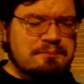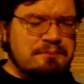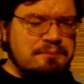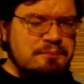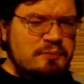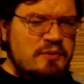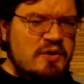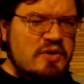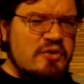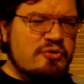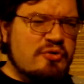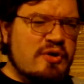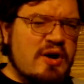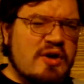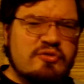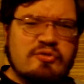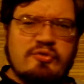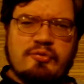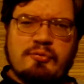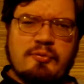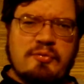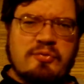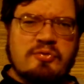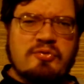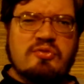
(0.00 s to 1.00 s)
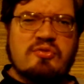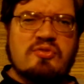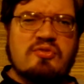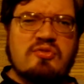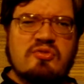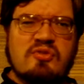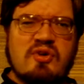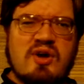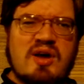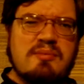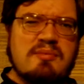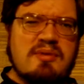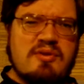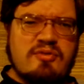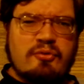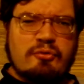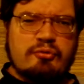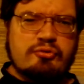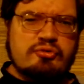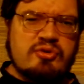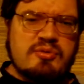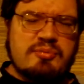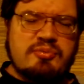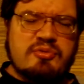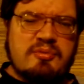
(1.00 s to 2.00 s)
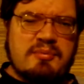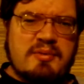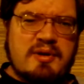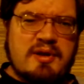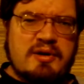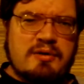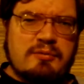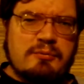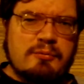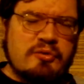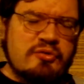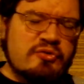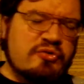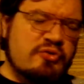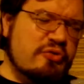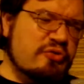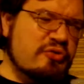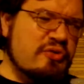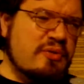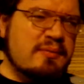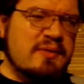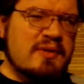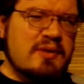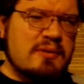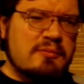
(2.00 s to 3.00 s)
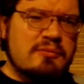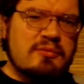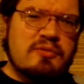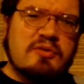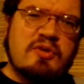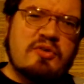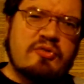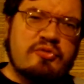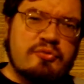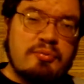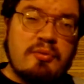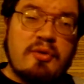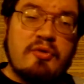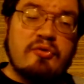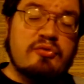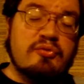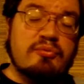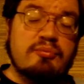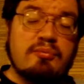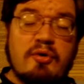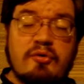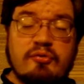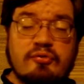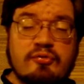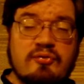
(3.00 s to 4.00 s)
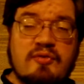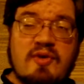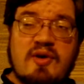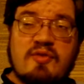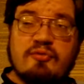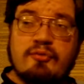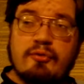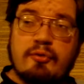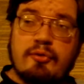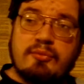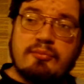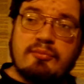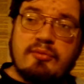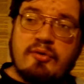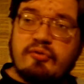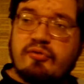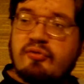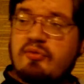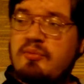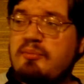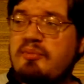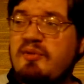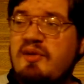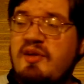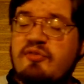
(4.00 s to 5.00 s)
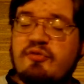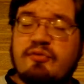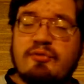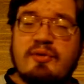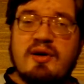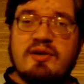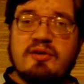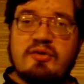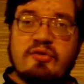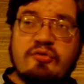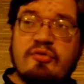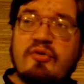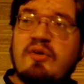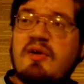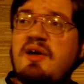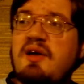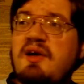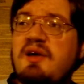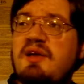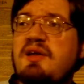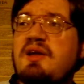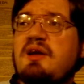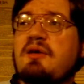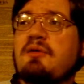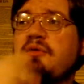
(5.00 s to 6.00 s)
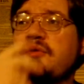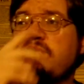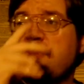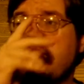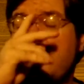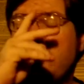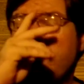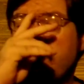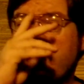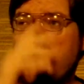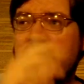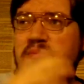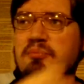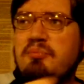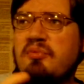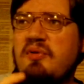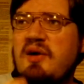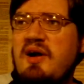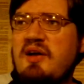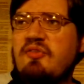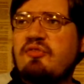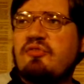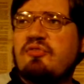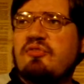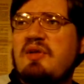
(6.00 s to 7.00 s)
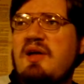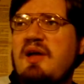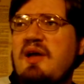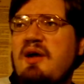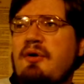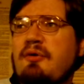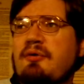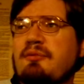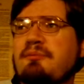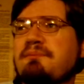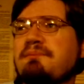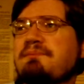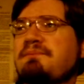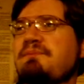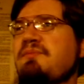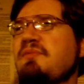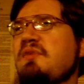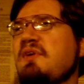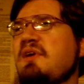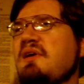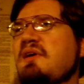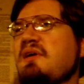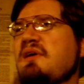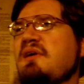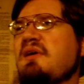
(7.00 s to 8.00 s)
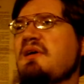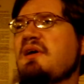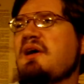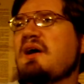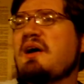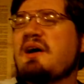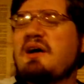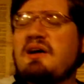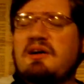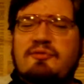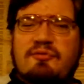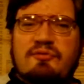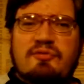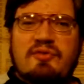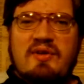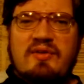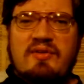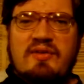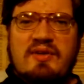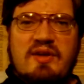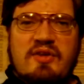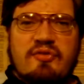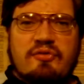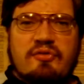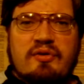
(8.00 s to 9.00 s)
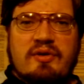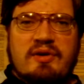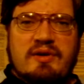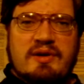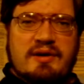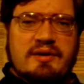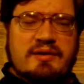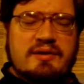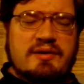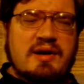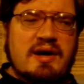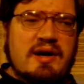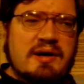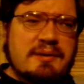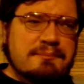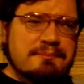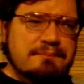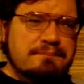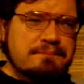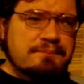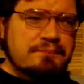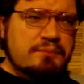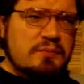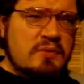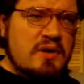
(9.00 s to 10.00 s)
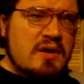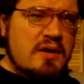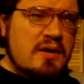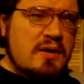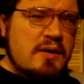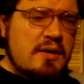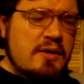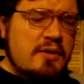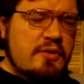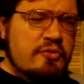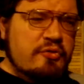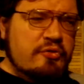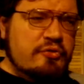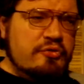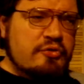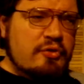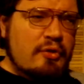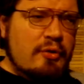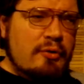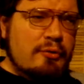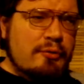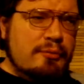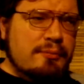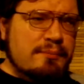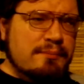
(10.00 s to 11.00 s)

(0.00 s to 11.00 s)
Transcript: interactions with dimethyltryptamine, which is something that is most of our food and most of the plants around us. Yeah, it actually breaks down fairly easily in our gut. So